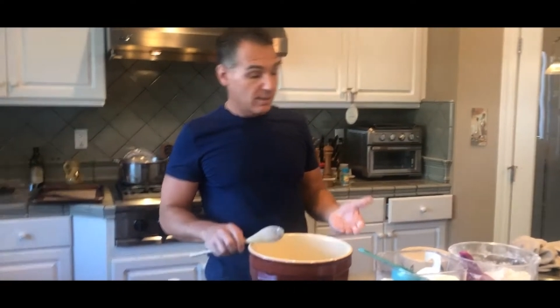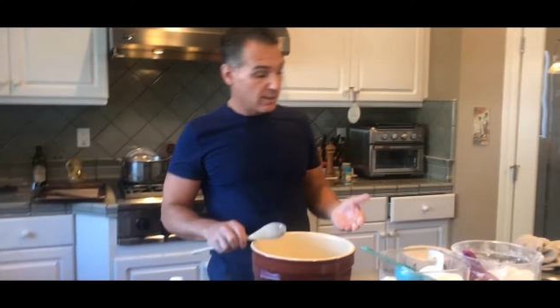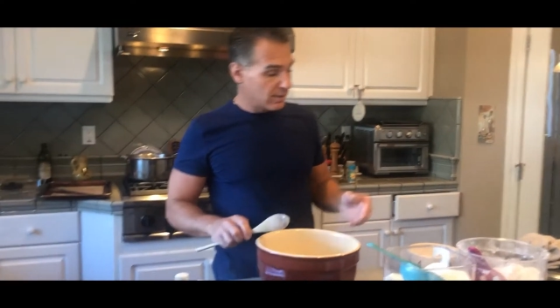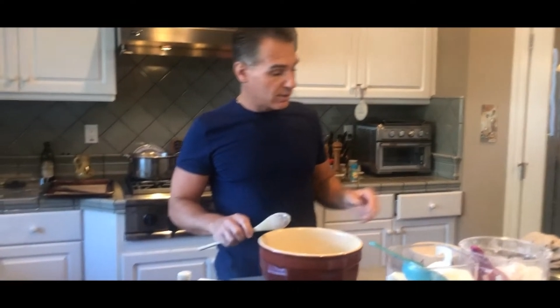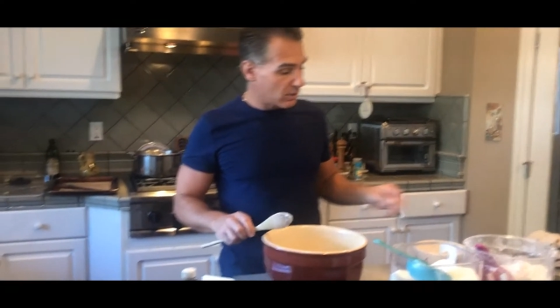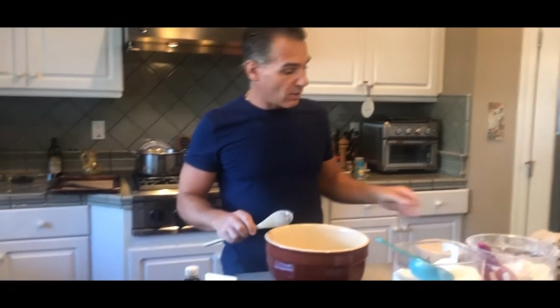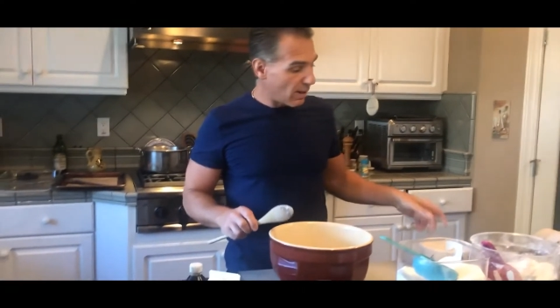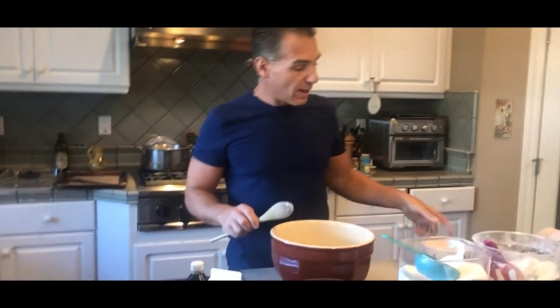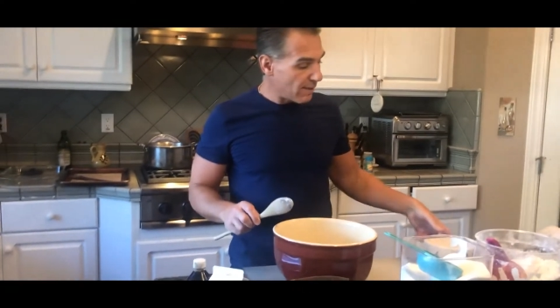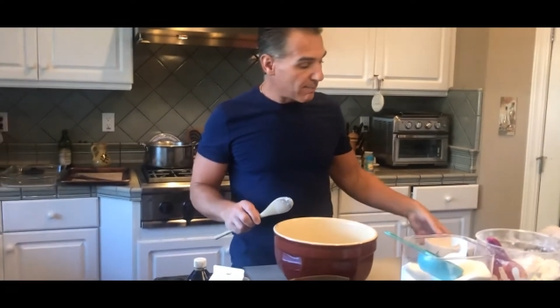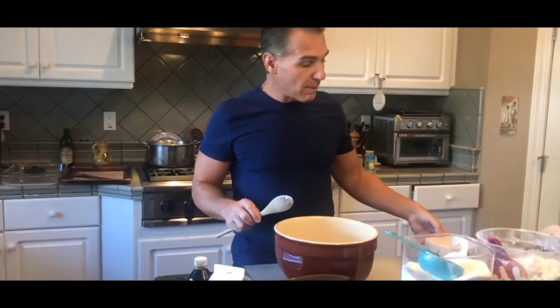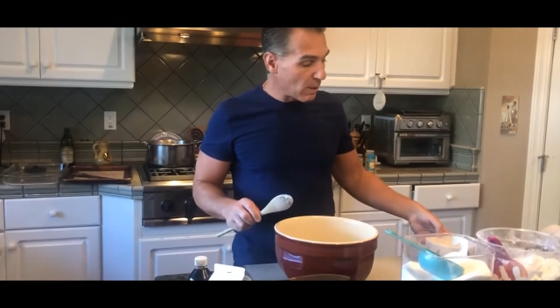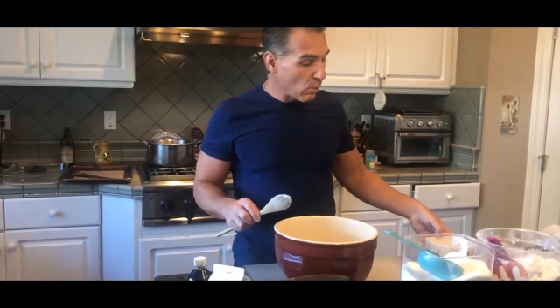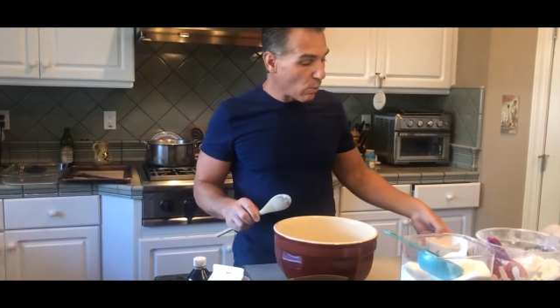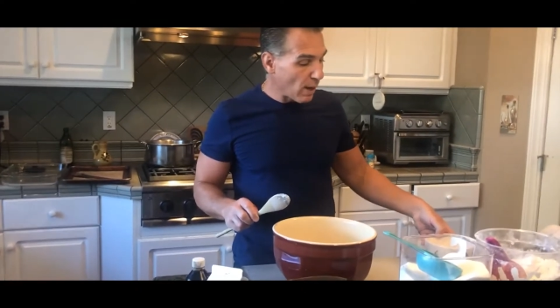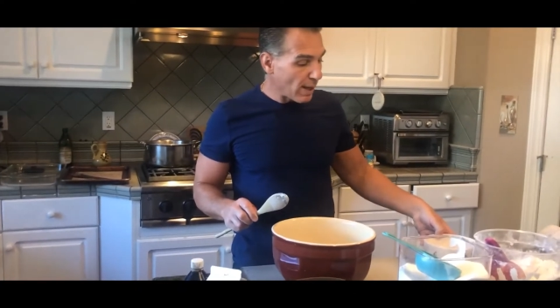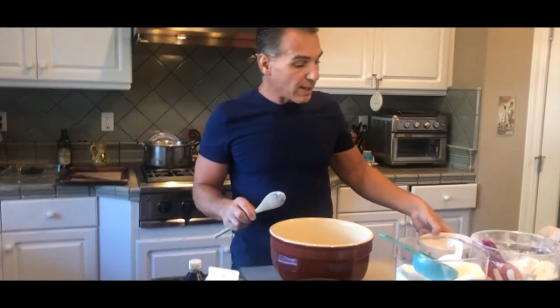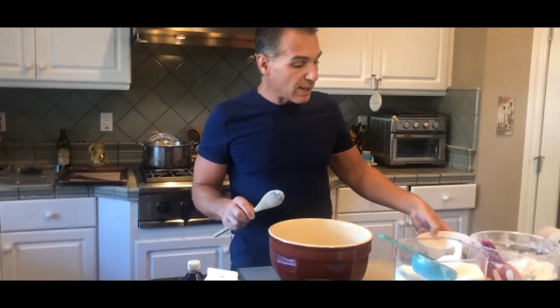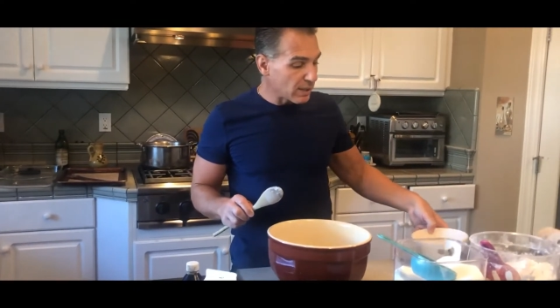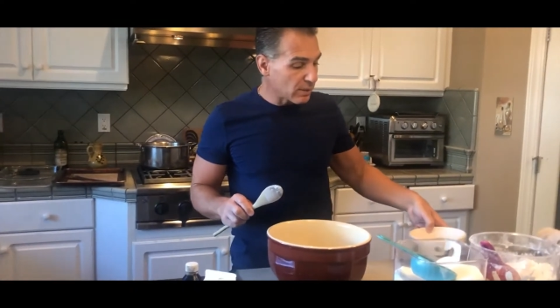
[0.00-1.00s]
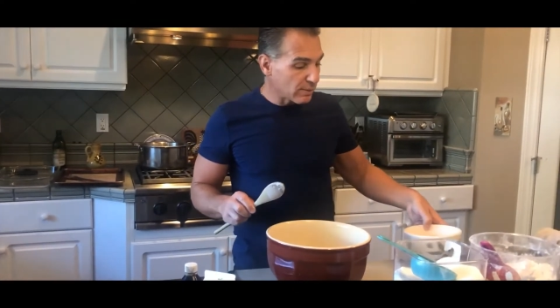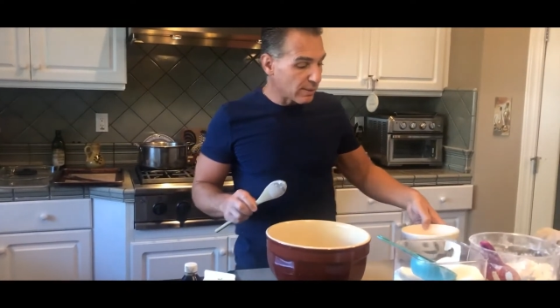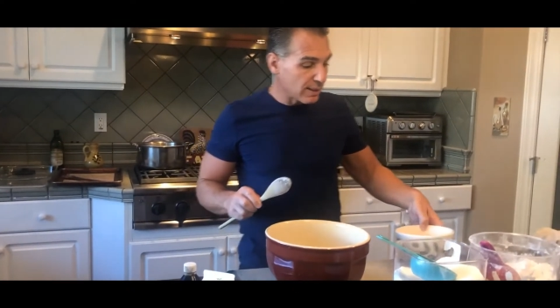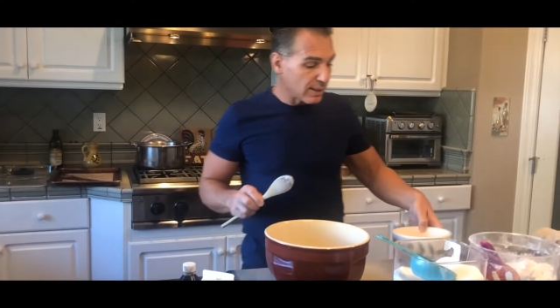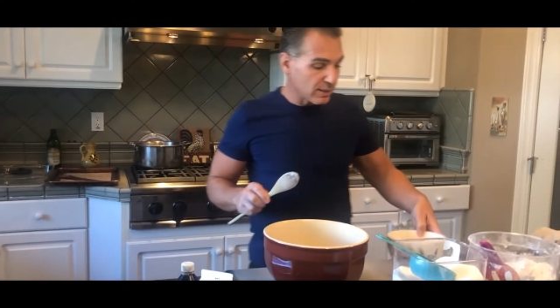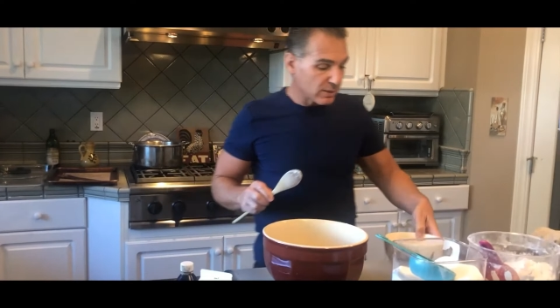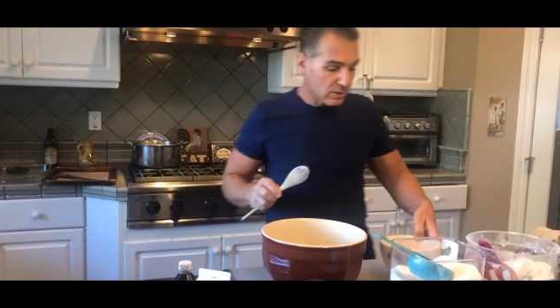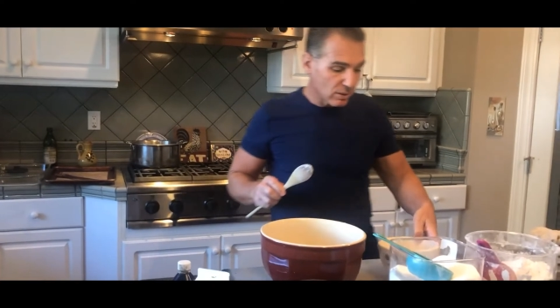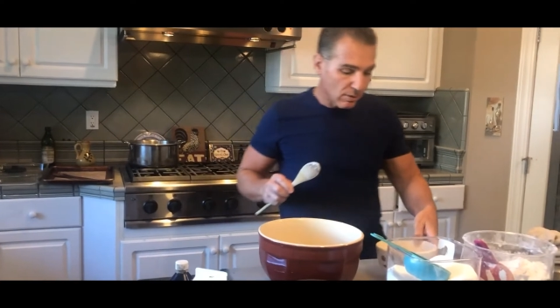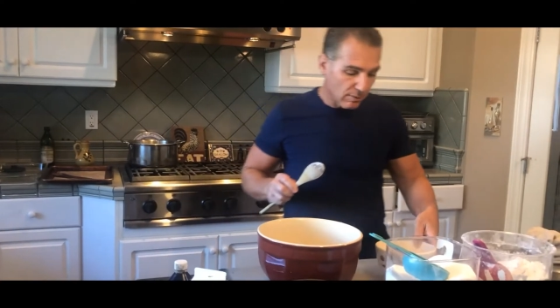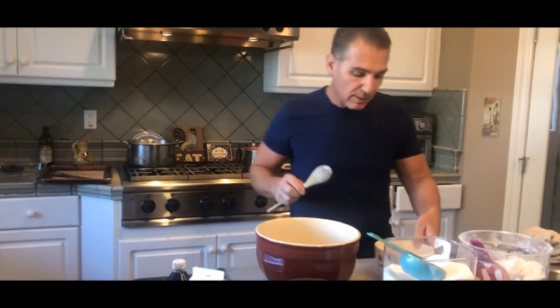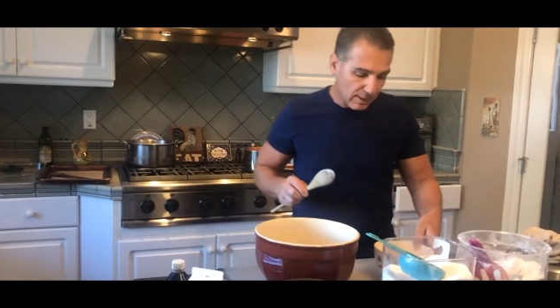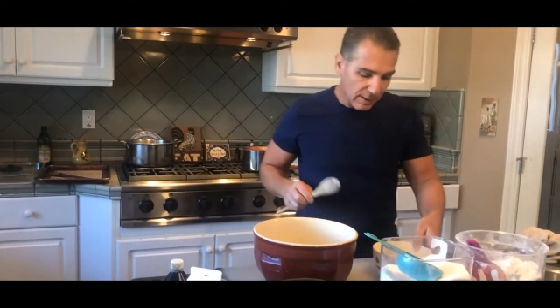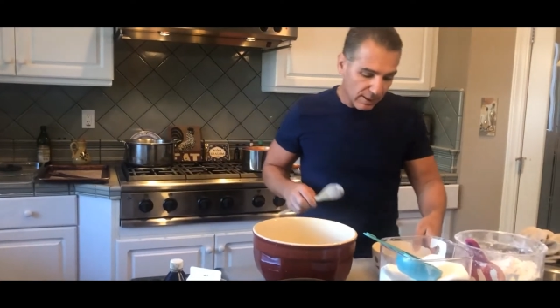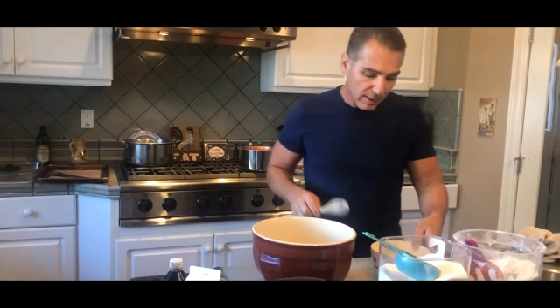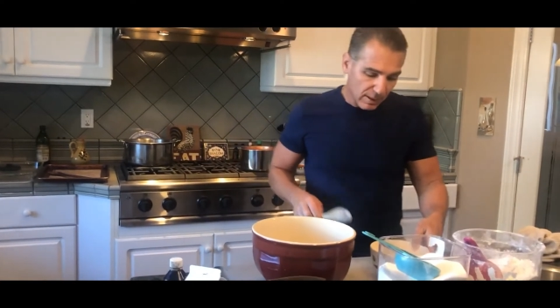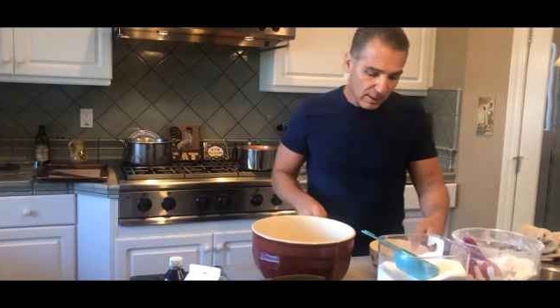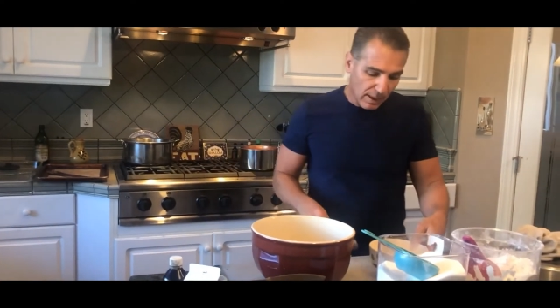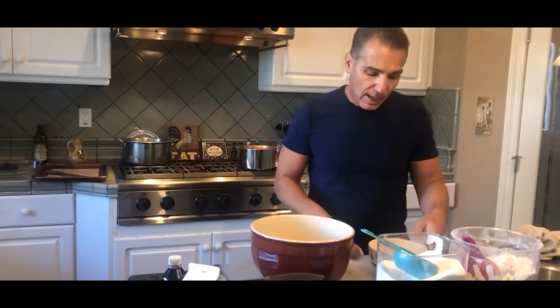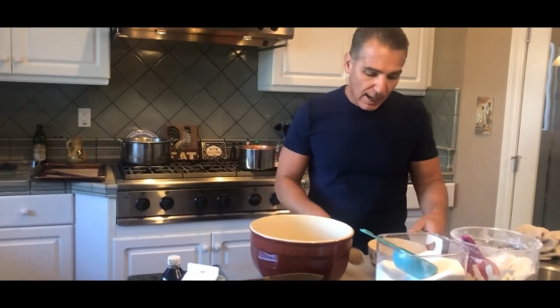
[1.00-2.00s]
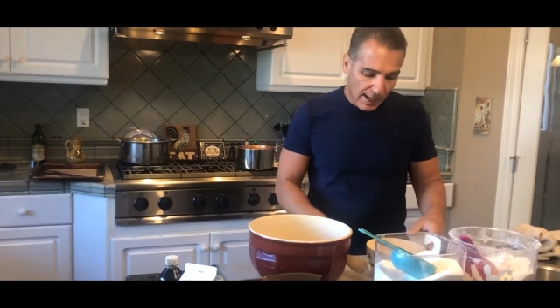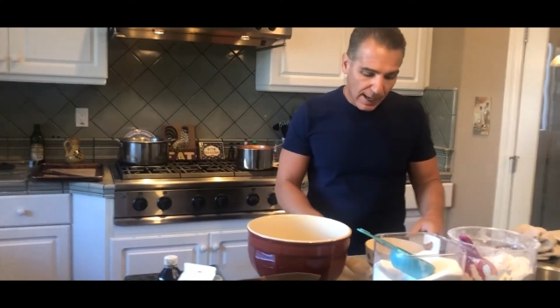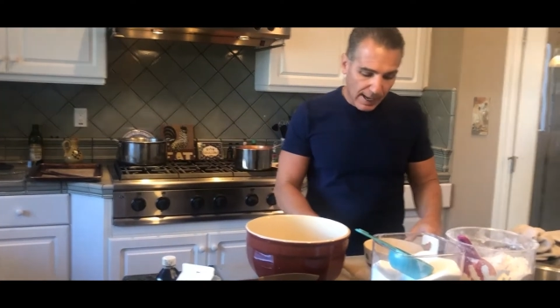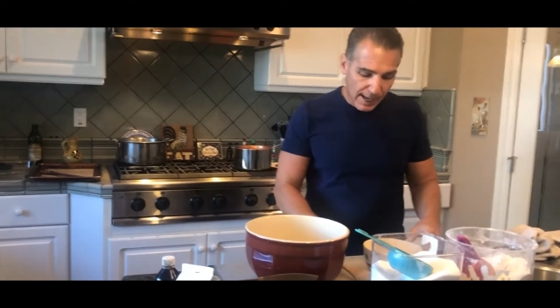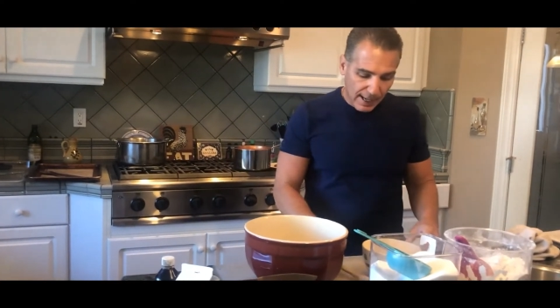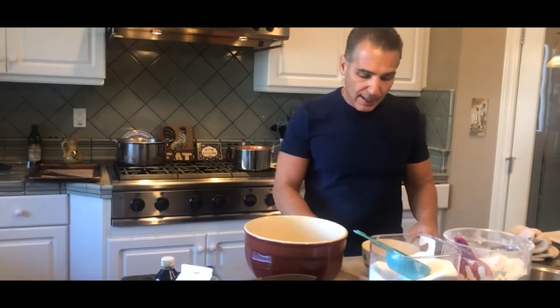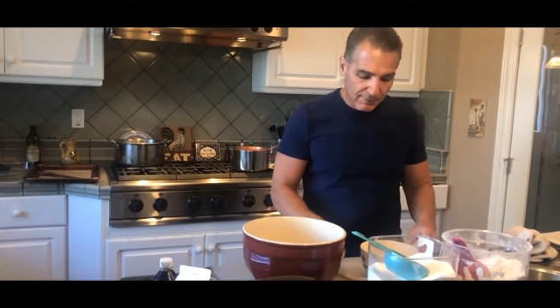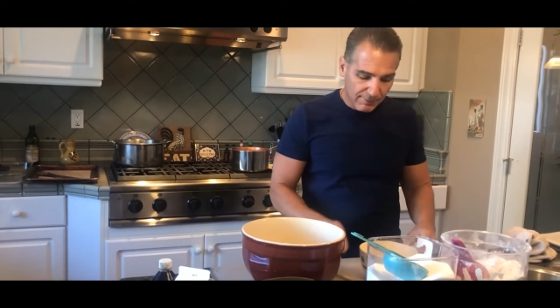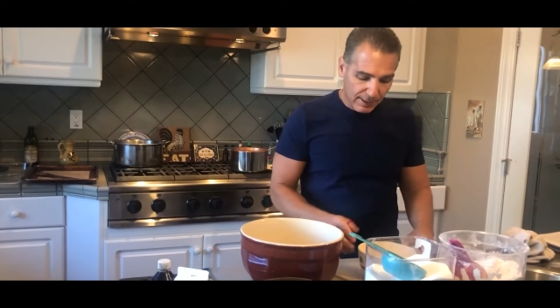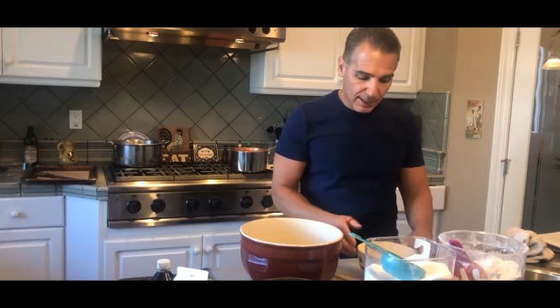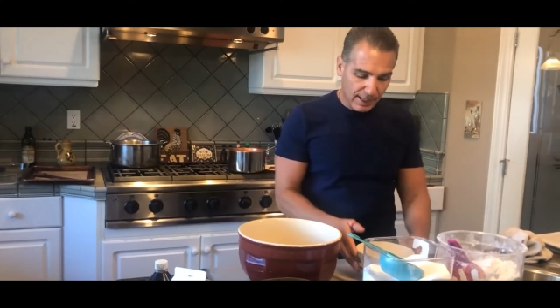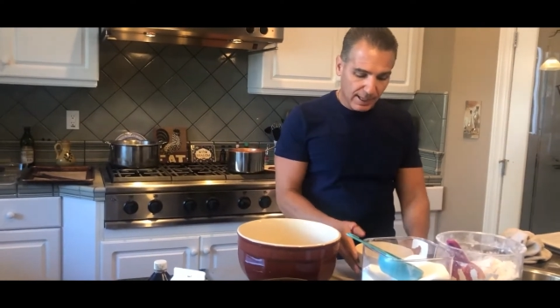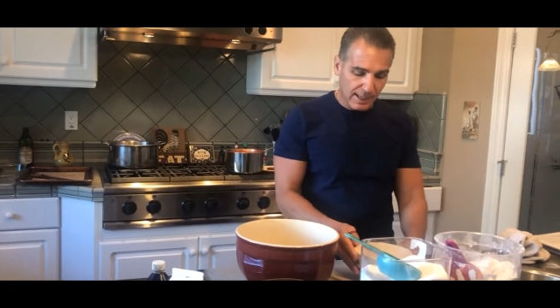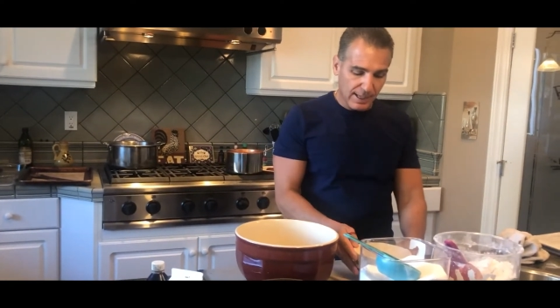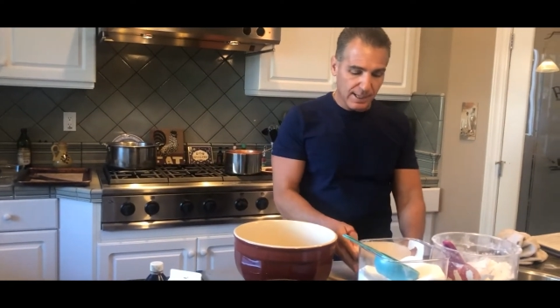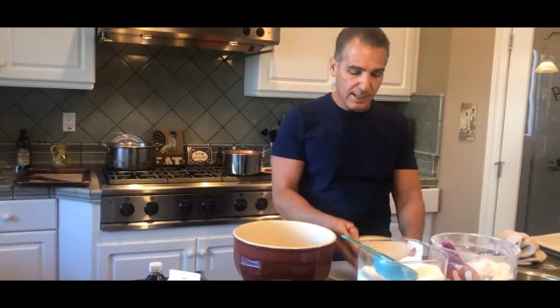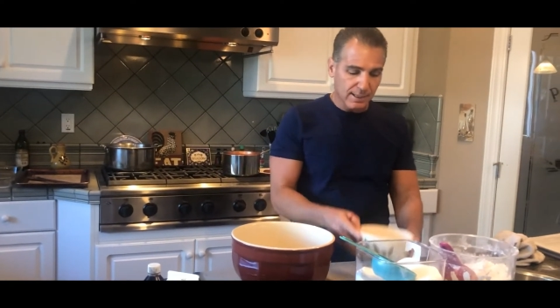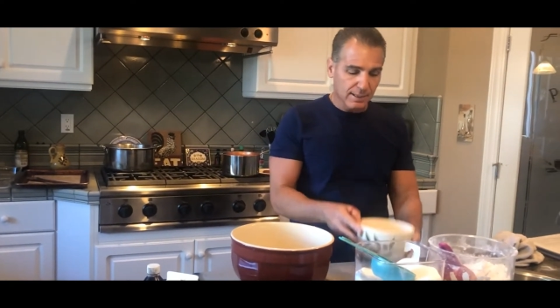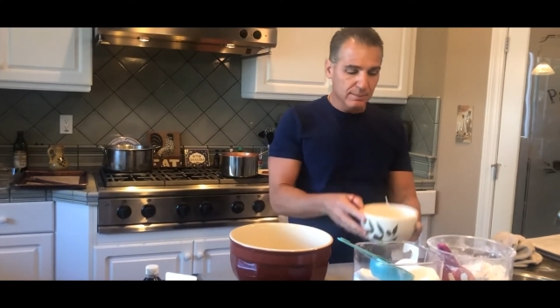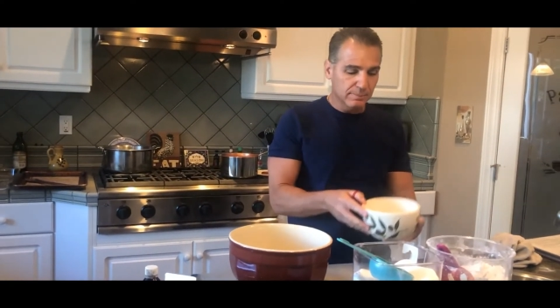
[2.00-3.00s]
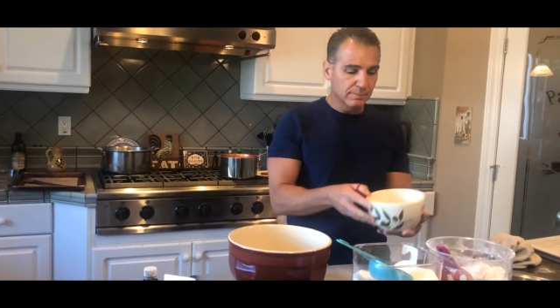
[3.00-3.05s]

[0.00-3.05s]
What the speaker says: So I have my wet ingredients over here. I have a